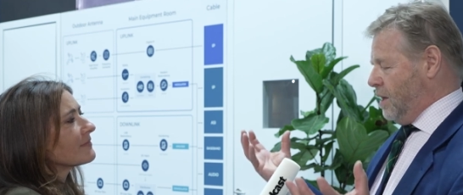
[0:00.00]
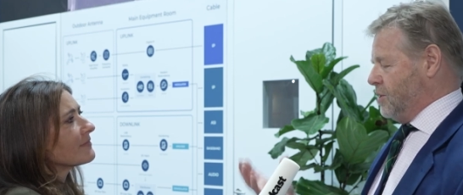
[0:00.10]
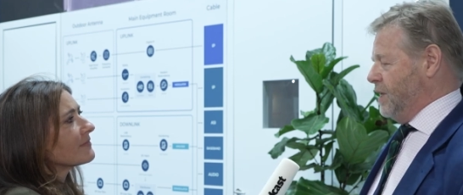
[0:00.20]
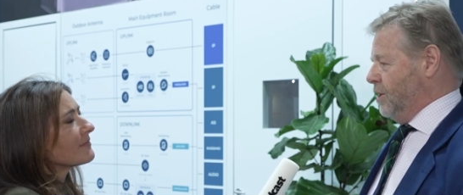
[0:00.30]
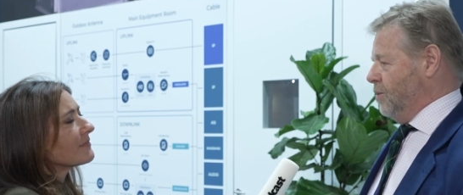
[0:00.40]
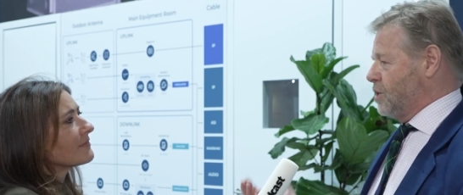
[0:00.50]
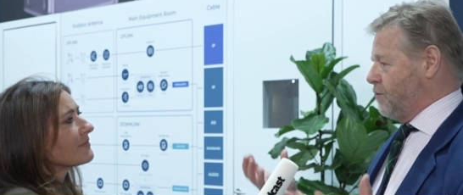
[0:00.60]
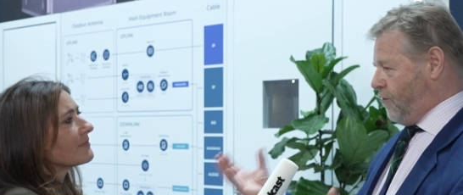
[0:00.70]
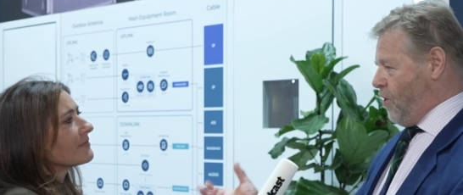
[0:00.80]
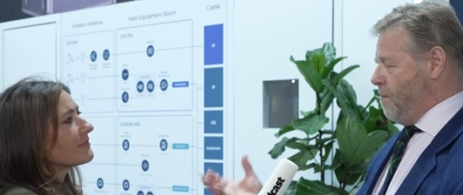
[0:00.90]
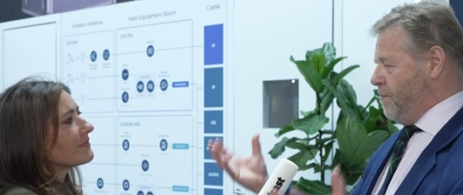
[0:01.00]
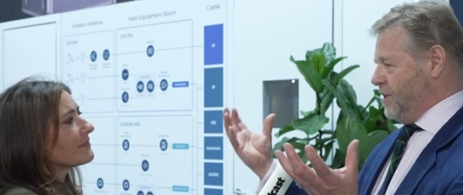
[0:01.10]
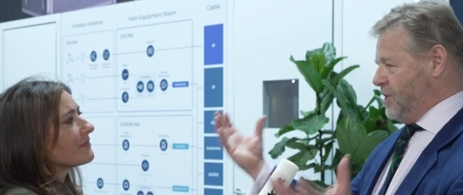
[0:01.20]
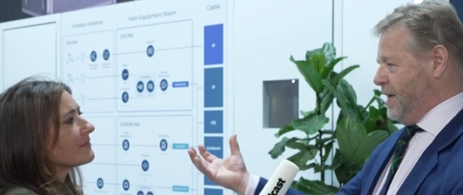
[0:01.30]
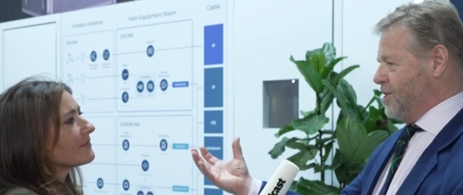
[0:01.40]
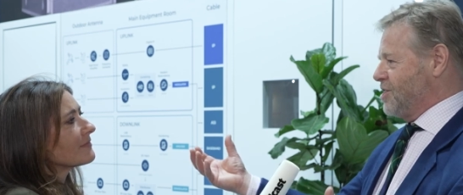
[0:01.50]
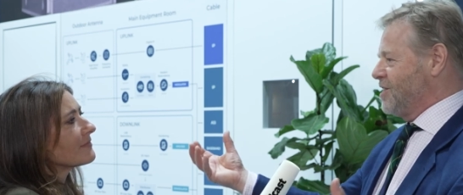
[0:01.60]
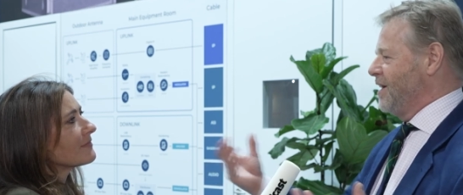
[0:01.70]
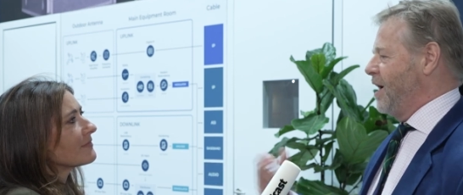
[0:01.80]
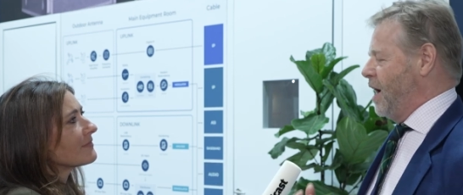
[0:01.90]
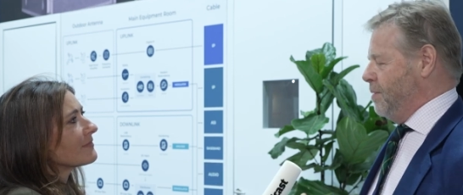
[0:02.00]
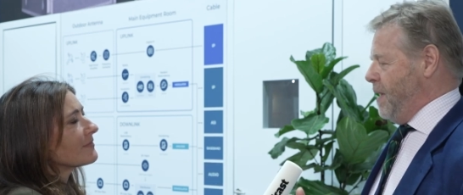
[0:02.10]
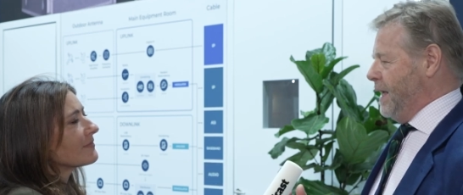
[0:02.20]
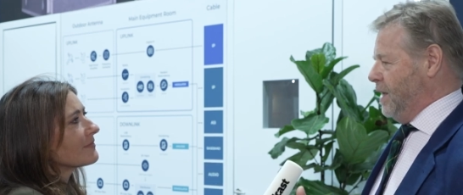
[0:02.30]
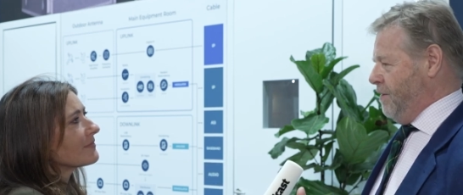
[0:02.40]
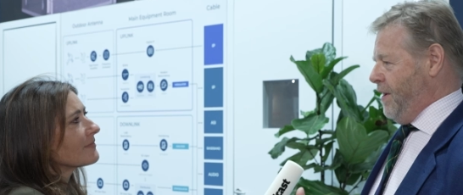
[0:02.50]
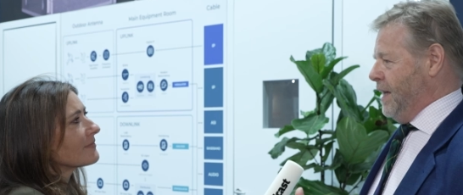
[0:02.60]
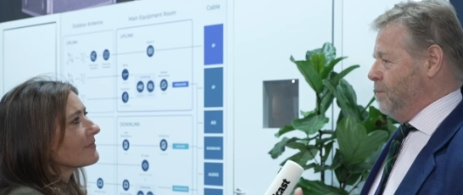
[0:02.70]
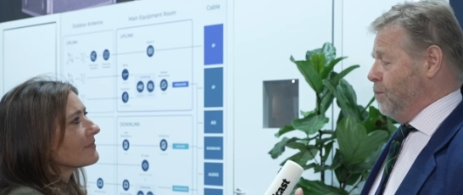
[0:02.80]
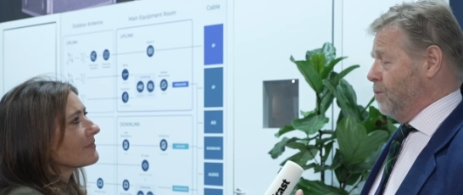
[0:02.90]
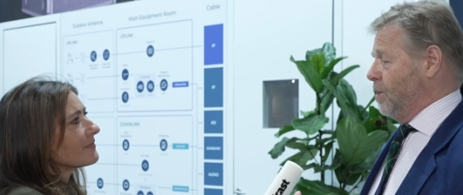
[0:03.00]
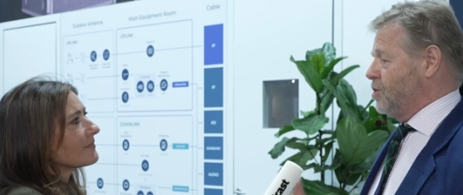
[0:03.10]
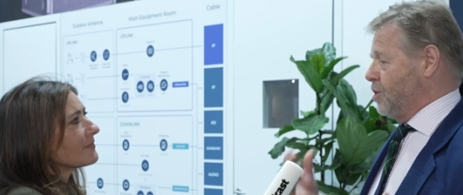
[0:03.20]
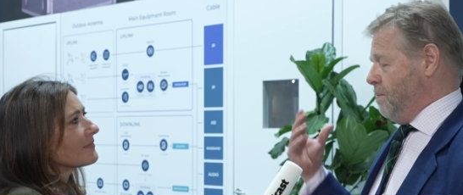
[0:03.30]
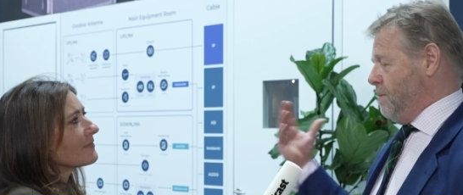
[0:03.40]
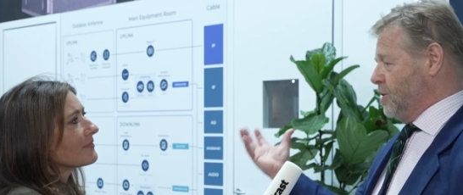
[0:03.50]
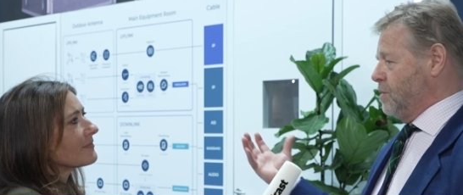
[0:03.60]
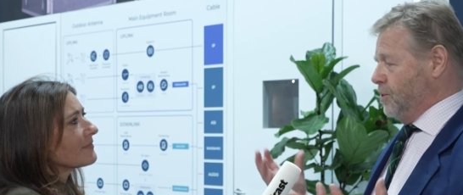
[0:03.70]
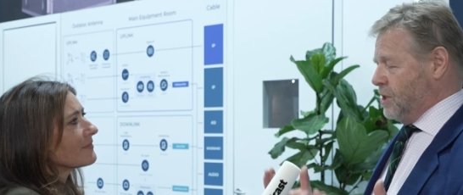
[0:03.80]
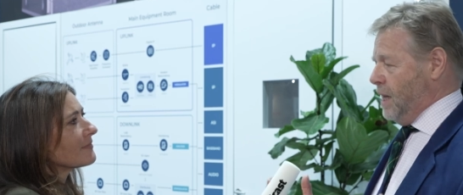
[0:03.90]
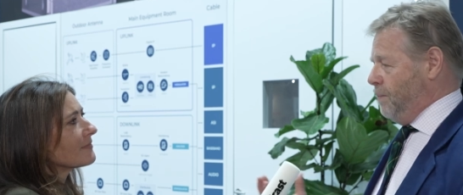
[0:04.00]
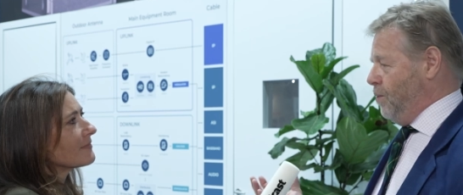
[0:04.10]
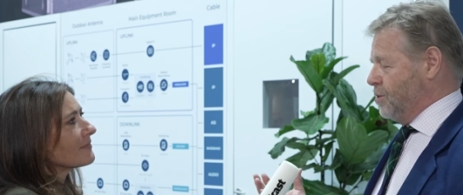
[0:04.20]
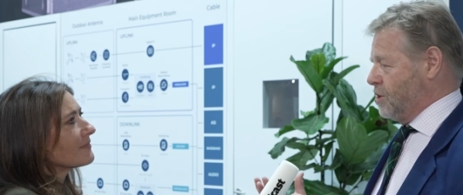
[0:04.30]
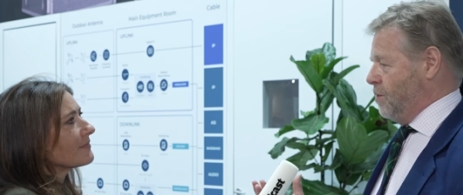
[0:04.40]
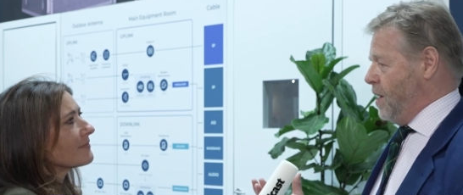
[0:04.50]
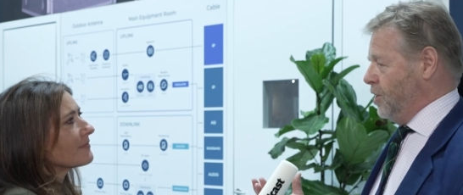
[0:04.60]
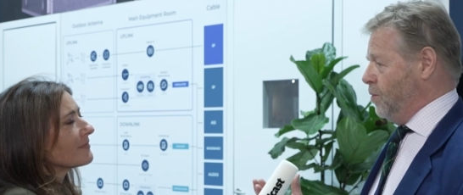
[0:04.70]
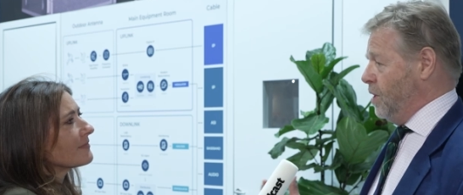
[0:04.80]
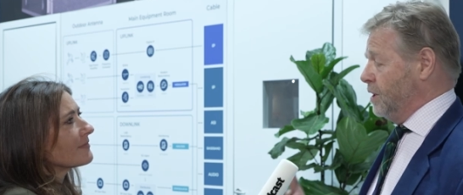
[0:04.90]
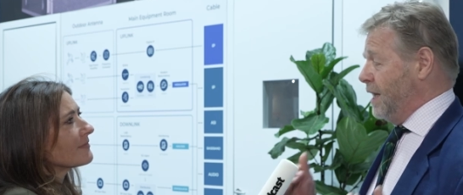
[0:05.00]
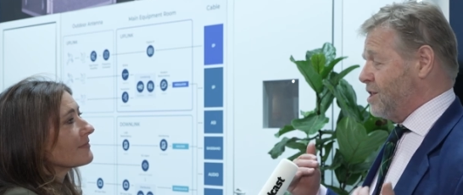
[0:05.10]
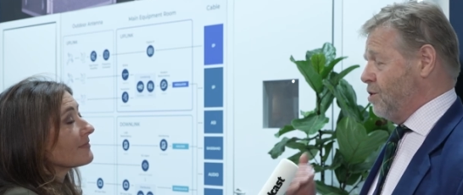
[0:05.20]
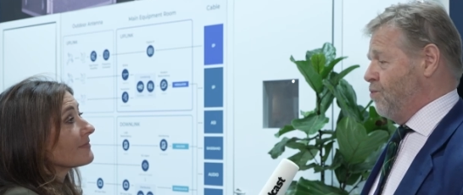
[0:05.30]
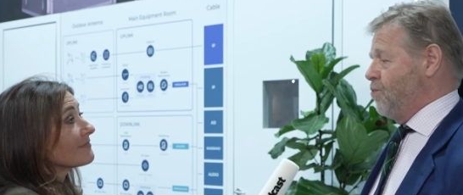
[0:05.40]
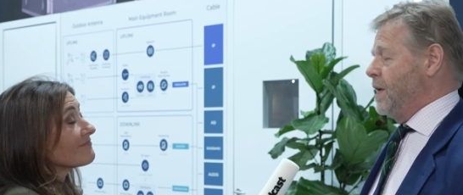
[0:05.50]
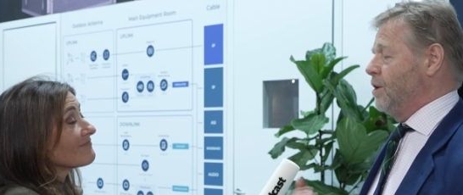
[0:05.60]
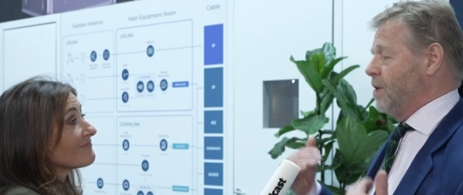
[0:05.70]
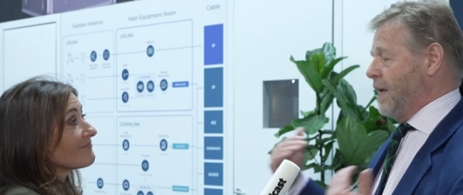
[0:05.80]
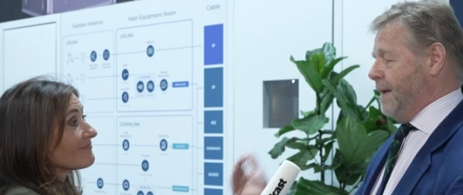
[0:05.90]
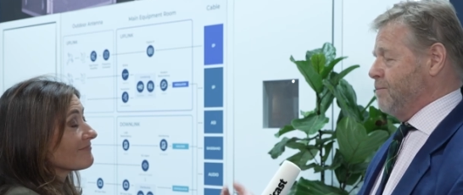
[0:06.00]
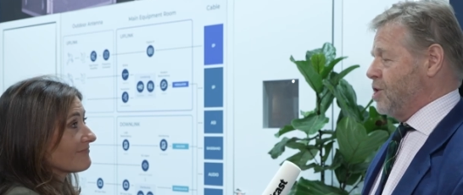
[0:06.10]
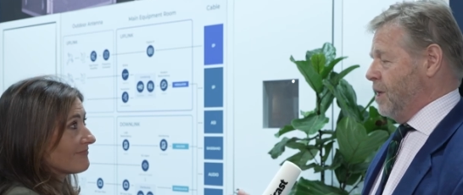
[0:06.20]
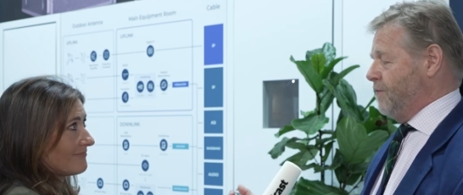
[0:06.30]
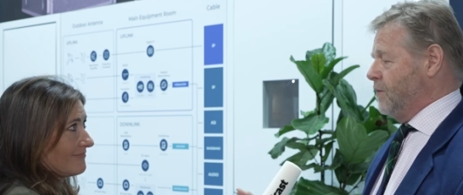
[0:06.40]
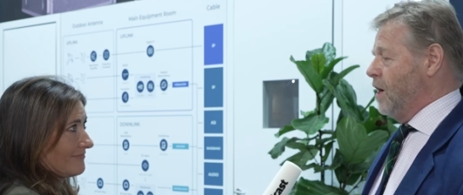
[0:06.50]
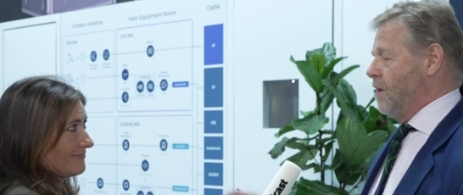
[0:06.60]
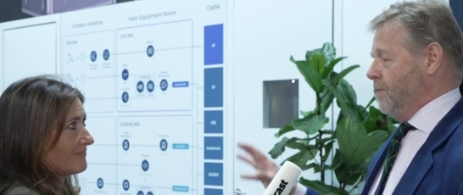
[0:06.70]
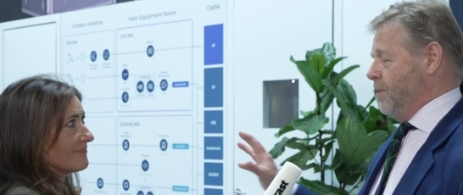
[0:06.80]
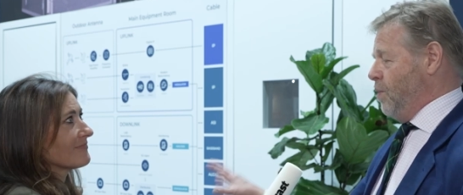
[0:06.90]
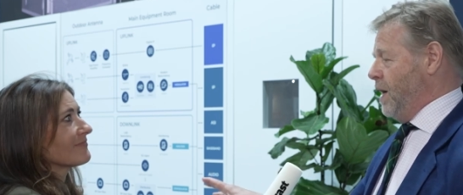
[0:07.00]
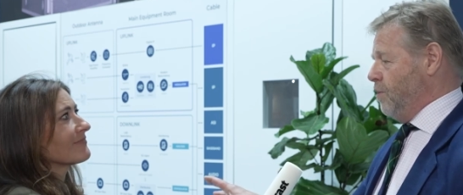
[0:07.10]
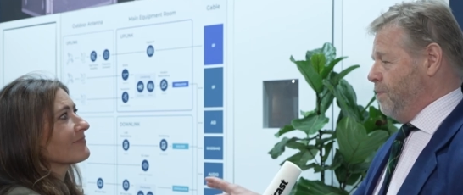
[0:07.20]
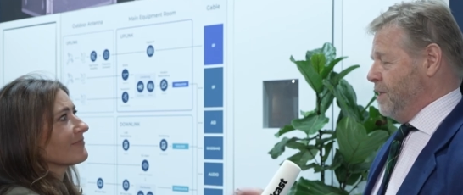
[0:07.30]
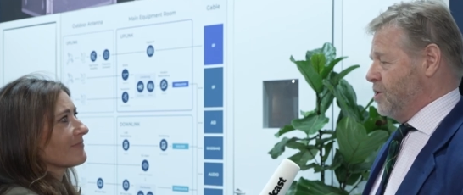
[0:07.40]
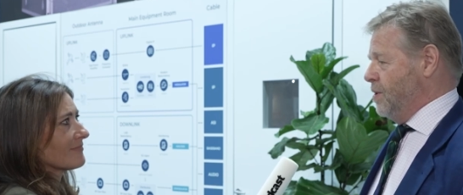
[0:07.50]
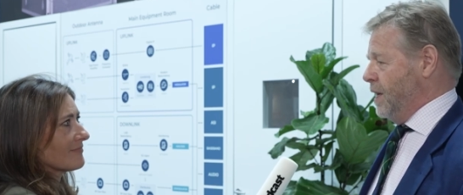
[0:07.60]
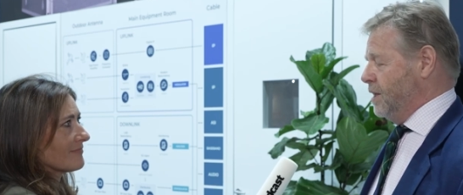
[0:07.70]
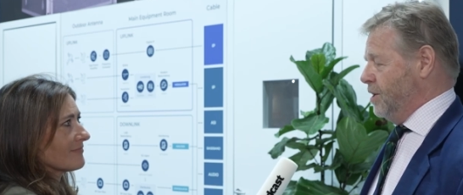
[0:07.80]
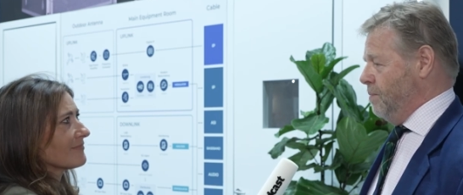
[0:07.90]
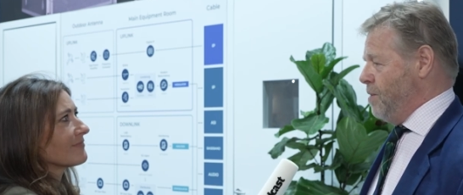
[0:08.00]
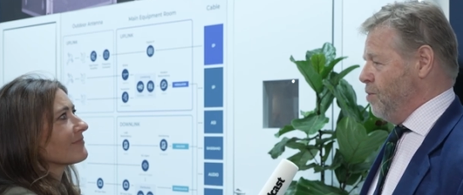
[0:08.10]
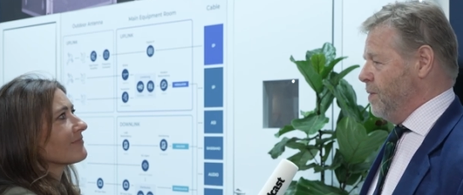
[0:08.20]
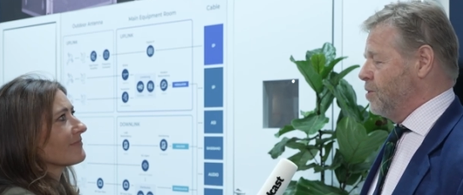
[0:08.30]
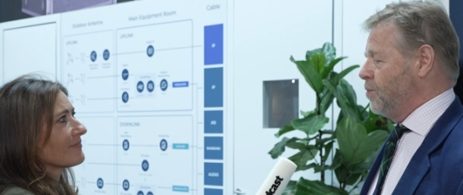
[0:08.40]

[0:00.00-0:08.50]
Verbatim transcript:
Speaker 1: signals from the dish and make it available to multiple teleports around the world. And that's a real game shift from the way we've been doing at the moment,